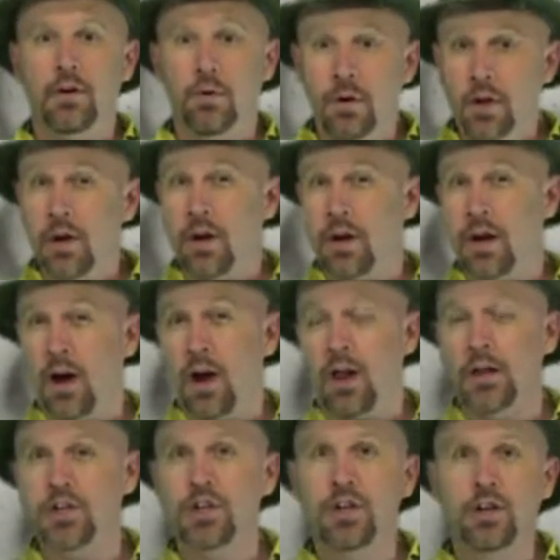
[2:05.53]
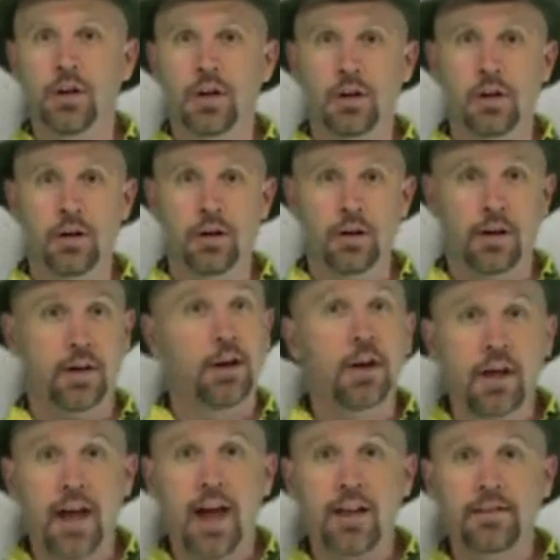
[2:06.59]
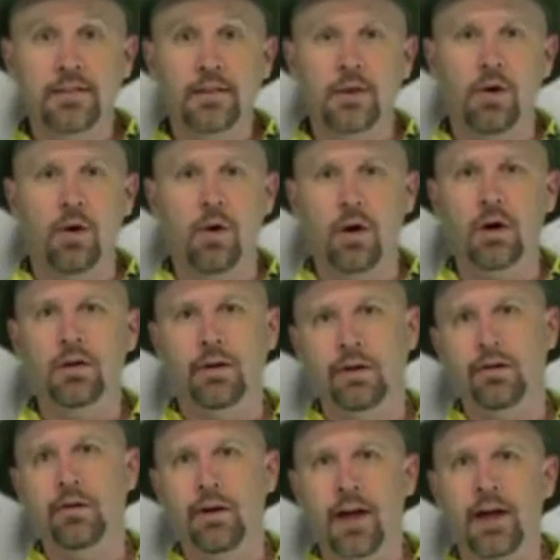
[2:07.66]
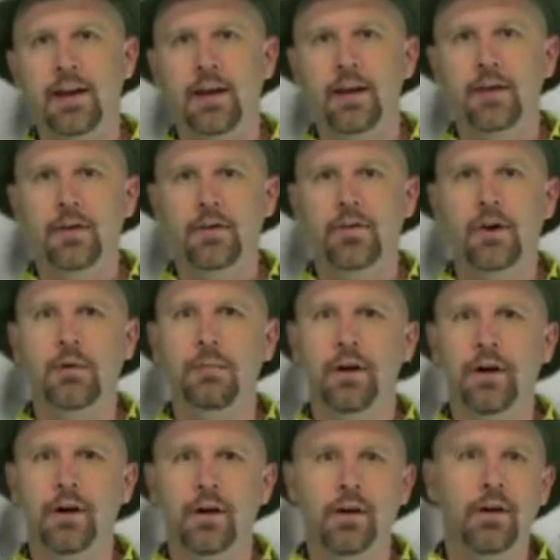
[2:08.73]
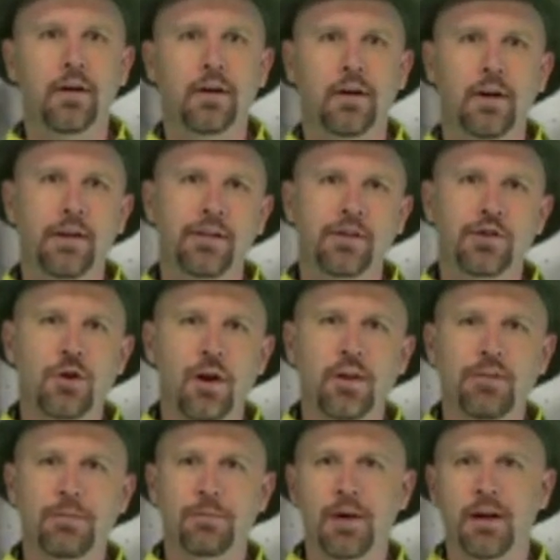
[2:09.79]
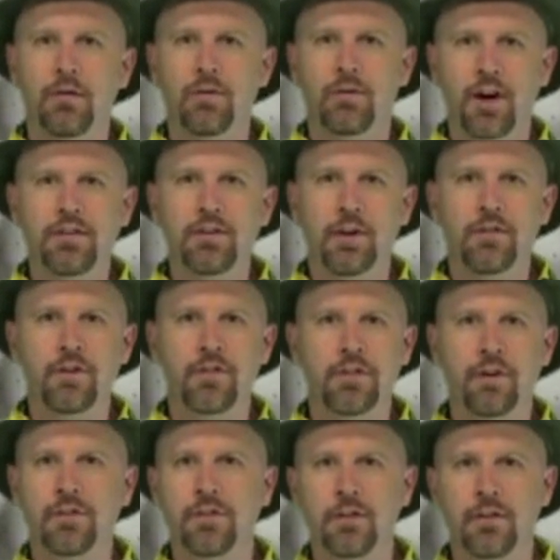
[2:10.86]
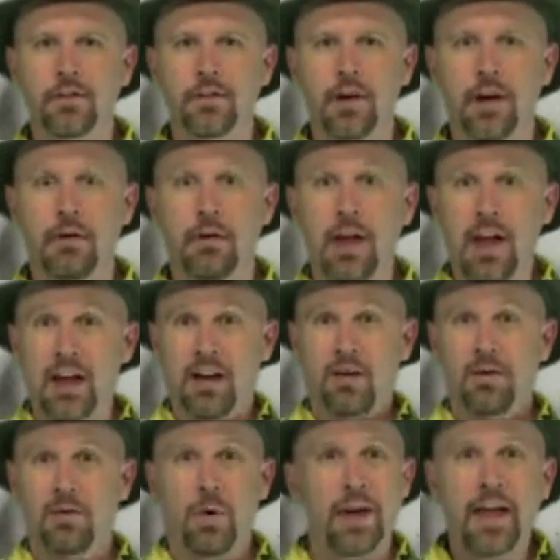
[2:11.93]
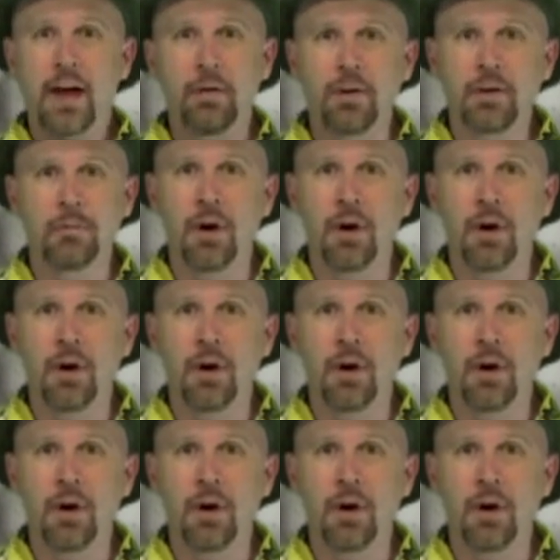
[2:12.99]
when you go to college, you can learn to cure cancer, or you can do what I did, drink beer. It's a choice, but Rice University students say, hey, why can't we do